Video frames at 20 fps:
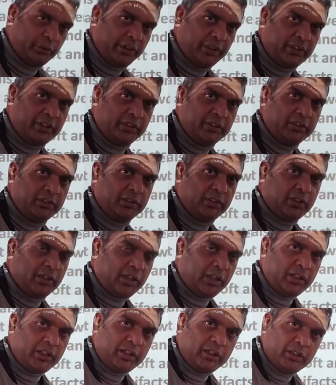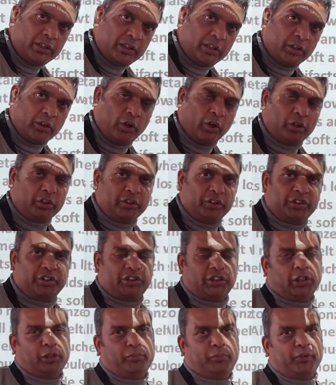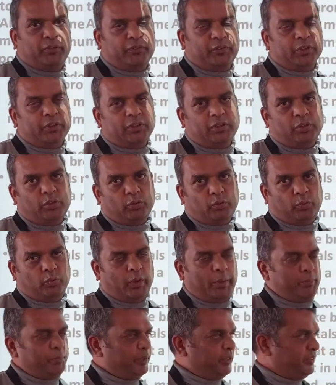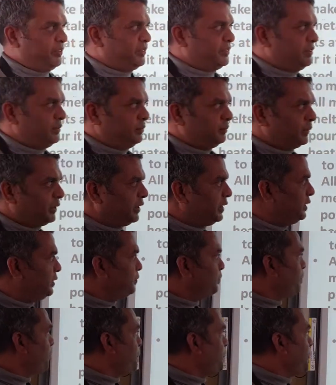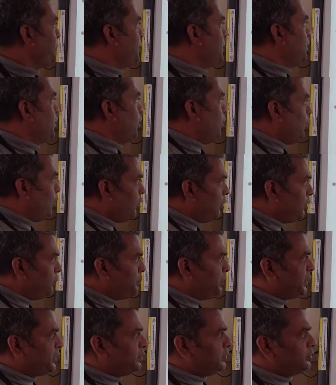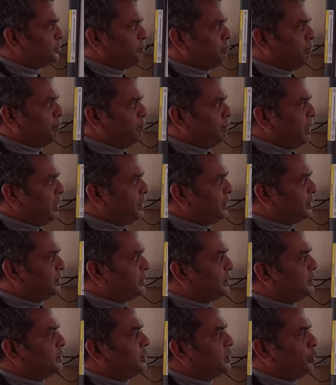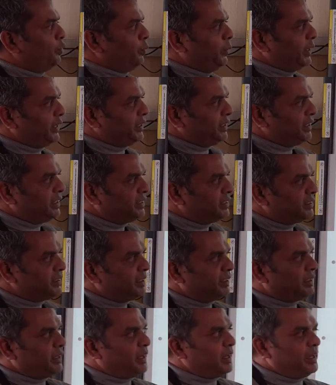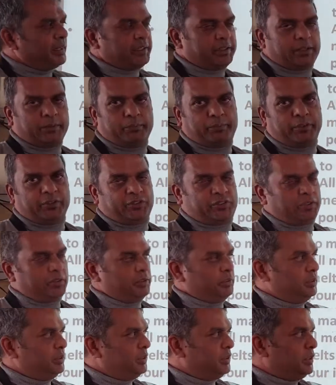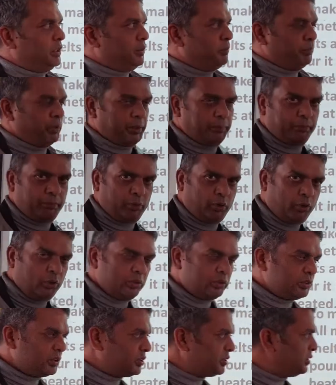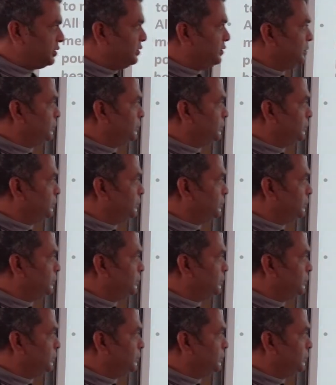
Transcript: it and got the shape of the weapons. All metals melt when heated at a high temperature, but bronze